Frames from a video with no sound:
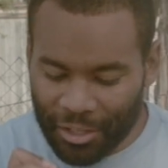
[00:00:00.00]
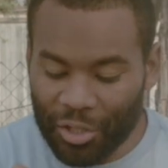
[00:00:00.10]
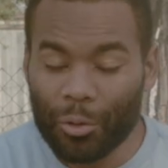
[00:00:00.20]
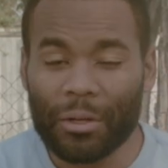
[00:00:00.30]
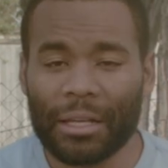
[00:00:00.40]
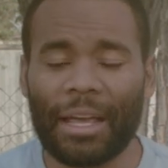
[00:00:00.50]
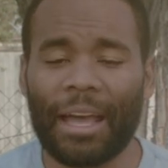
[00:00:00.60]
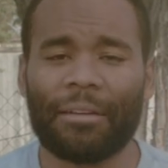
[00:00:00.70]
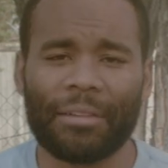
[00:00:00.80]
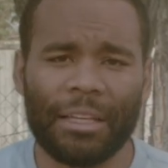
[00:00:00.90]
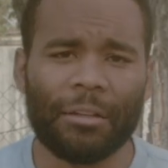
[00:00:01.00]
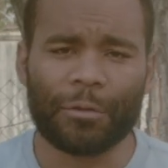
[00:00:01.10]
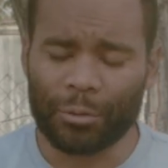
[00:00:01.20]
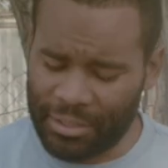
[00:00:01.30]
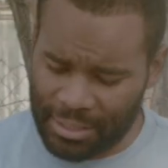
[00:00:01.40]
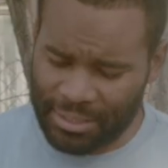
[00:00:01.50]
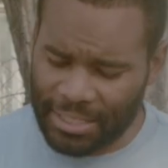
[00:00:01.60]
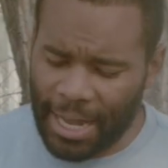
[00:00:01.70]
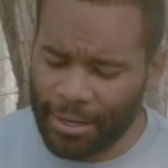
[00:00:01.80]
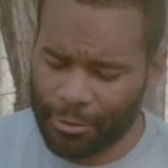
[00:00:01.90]
You can have evil
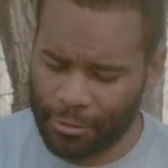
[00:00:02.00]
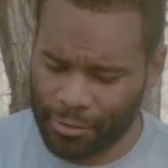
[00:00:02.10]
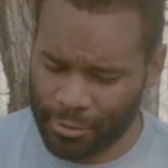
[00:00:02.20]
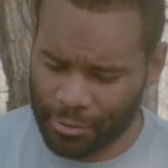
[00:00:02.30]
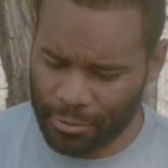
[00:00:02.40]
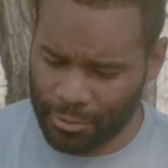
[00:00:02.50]
desires.